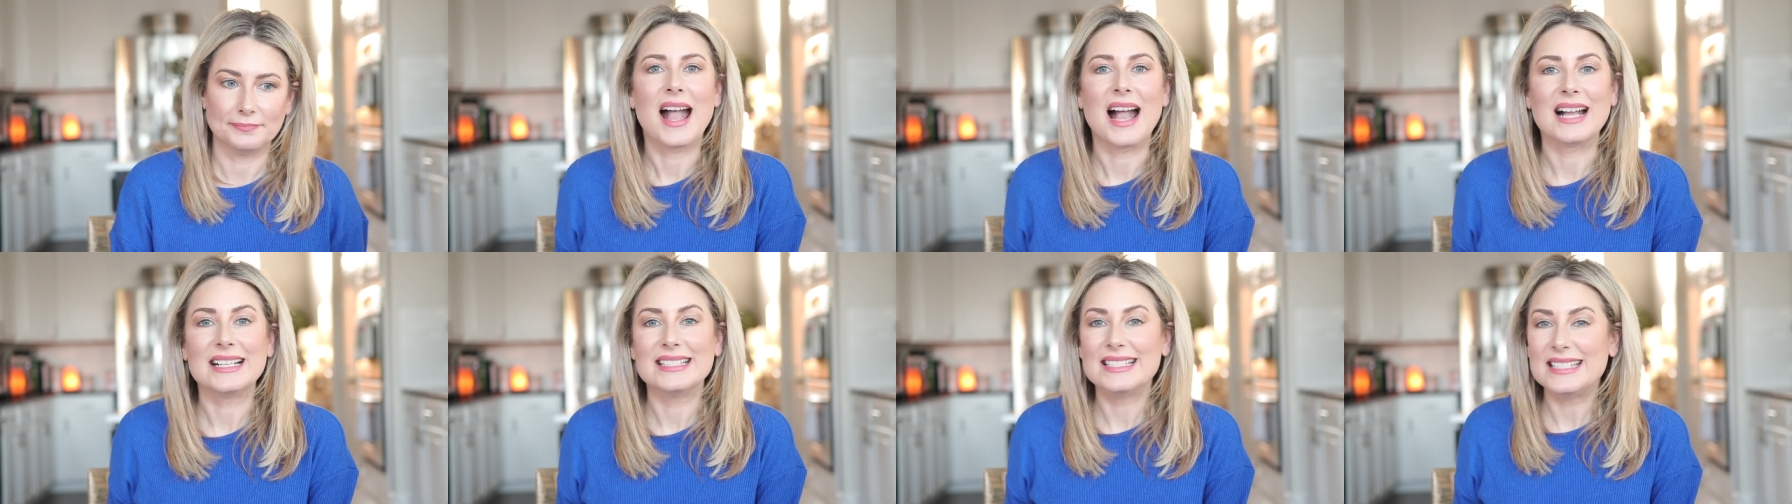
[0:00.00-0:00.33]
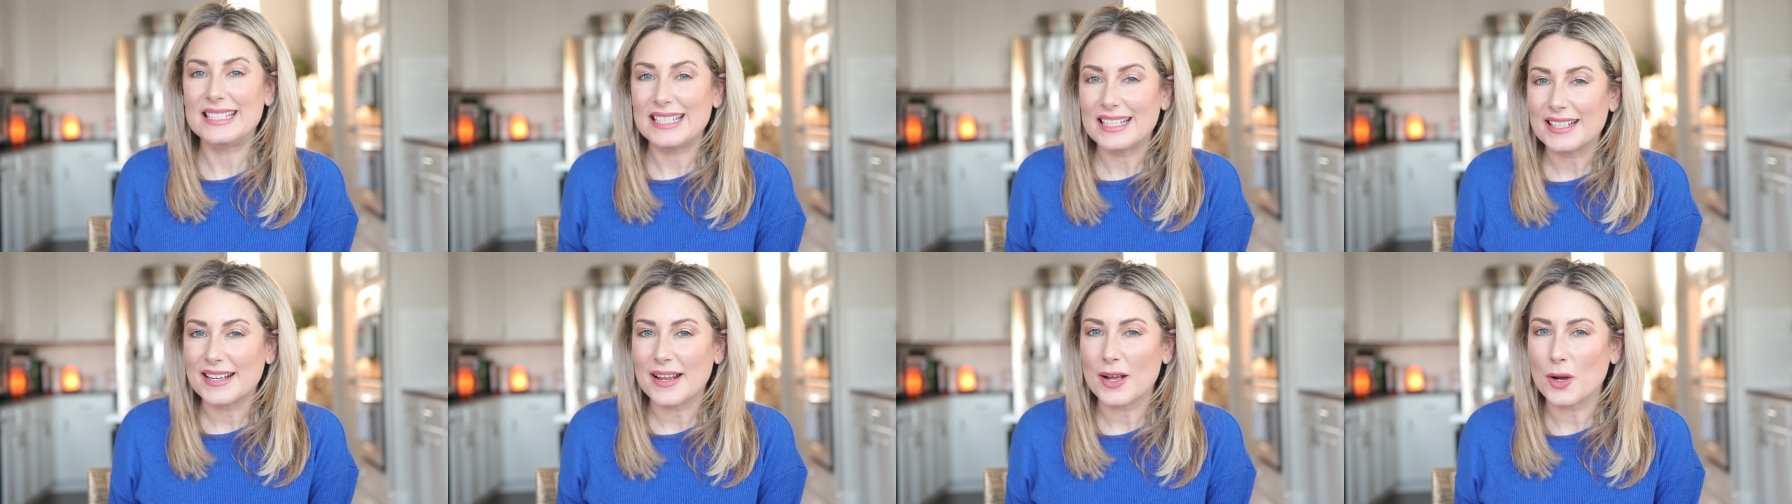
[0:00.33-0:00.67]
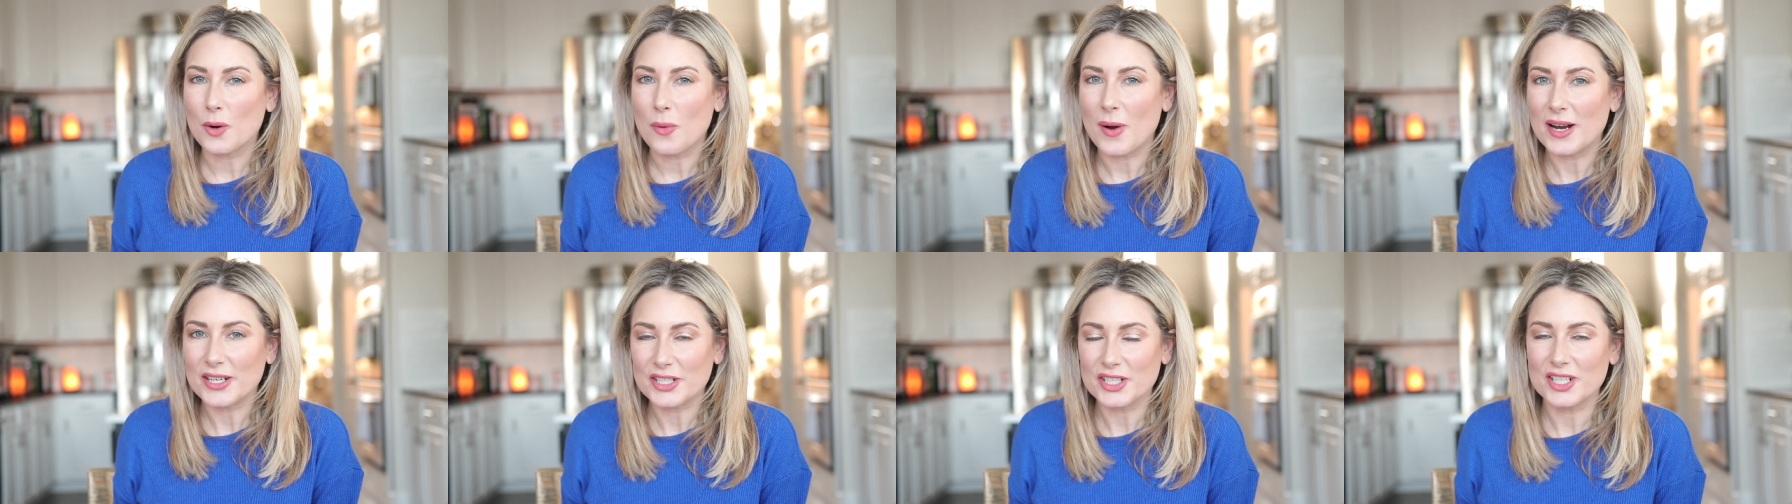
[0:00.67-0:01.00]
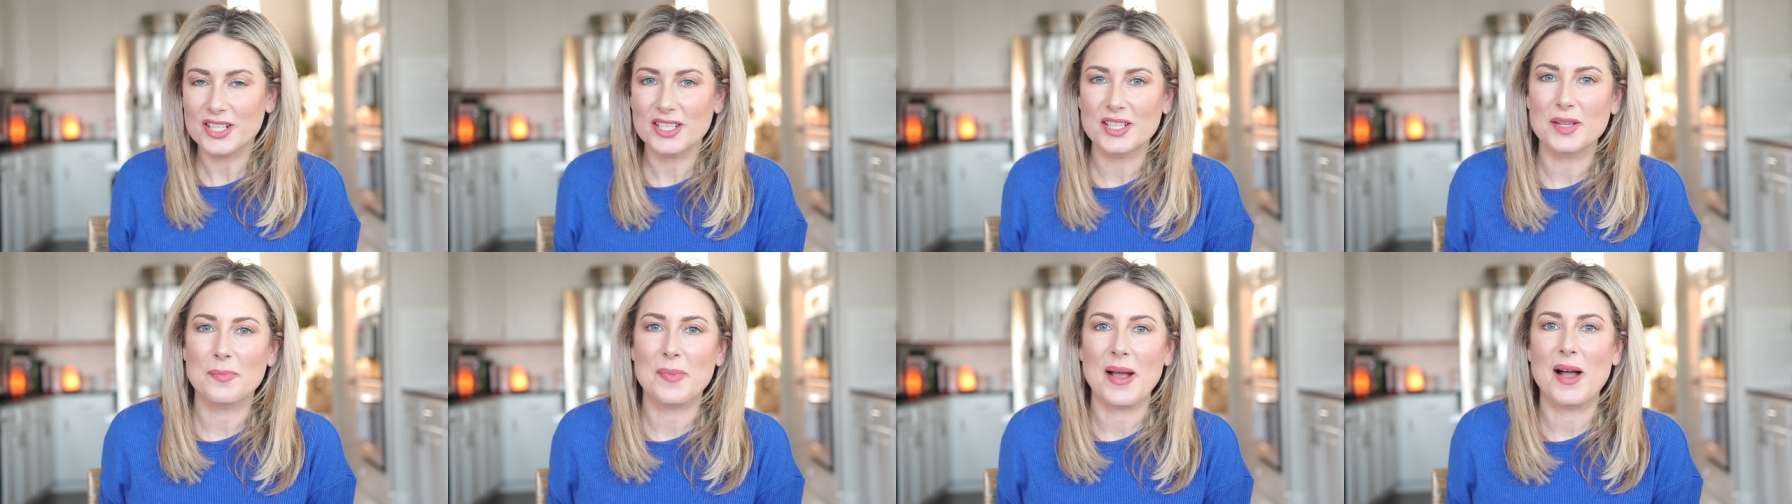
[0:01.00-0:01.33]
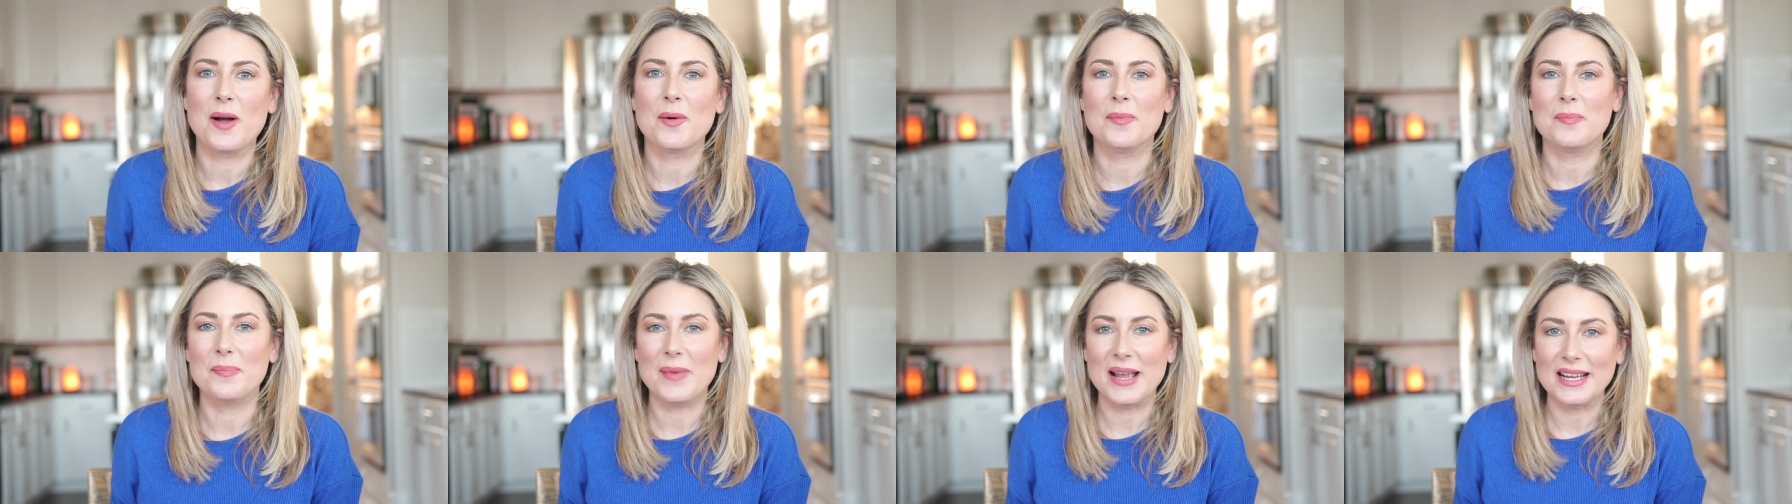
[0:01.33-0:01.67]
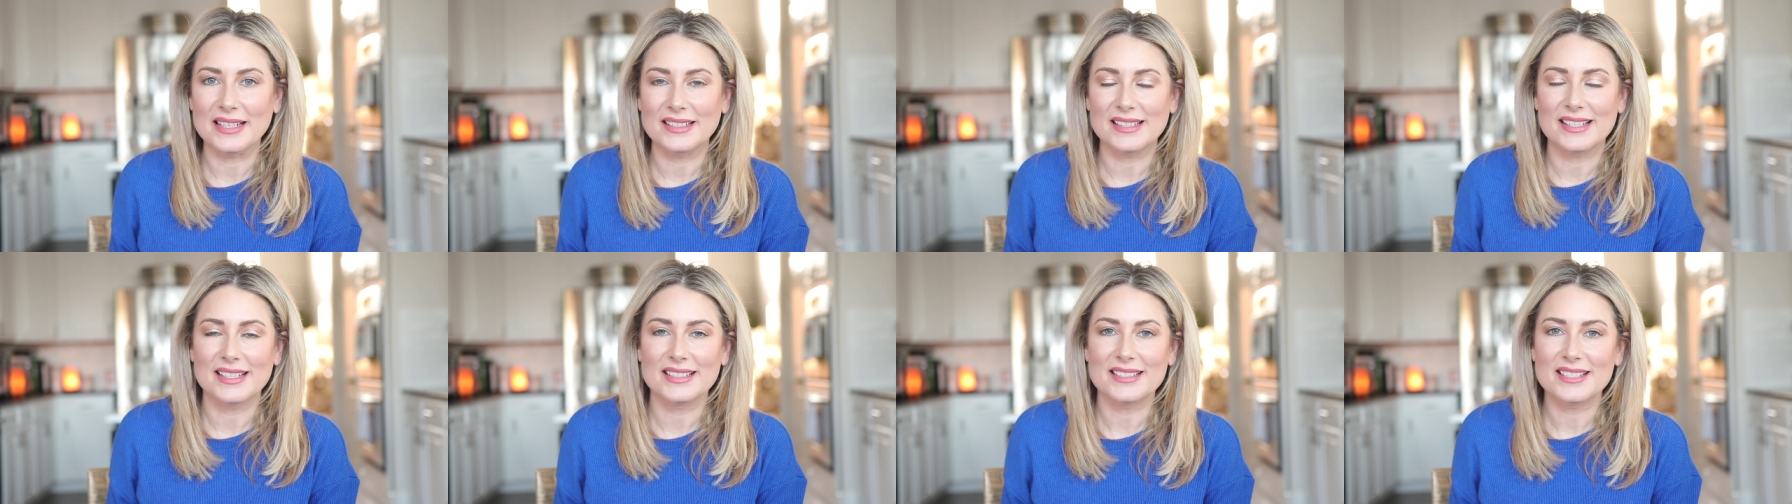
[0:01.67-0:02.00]
I did get questions about
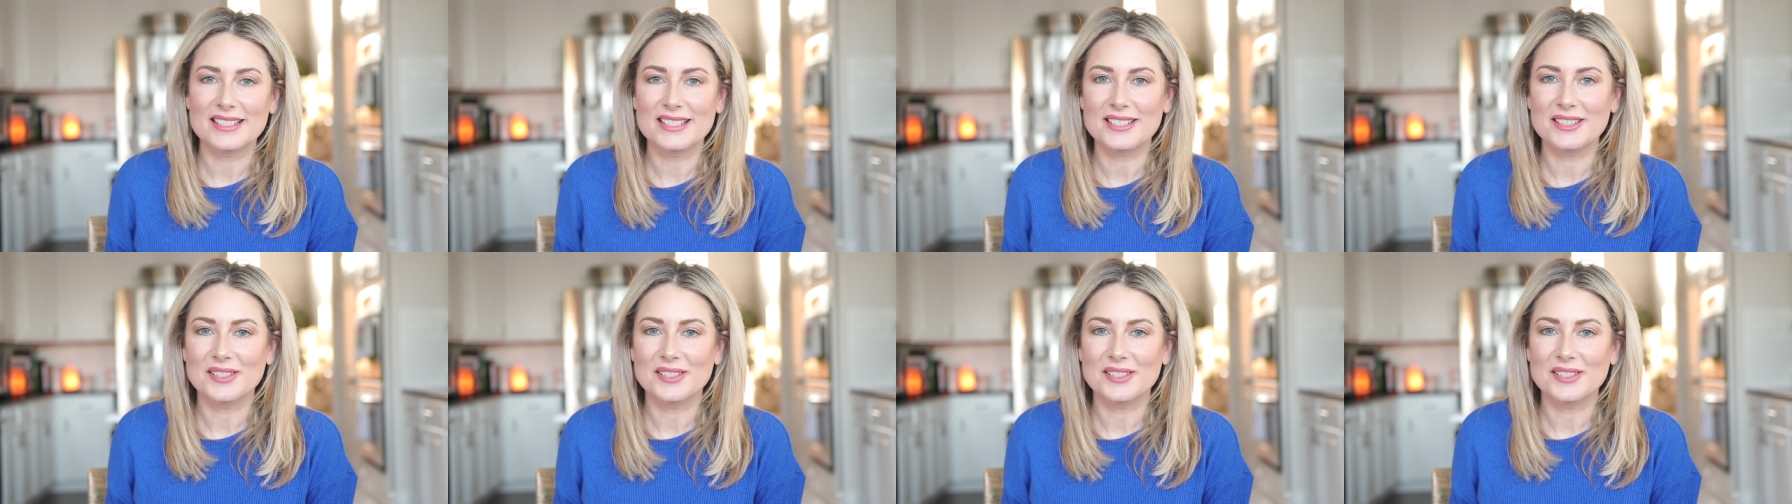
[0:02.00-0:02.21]
maintenance.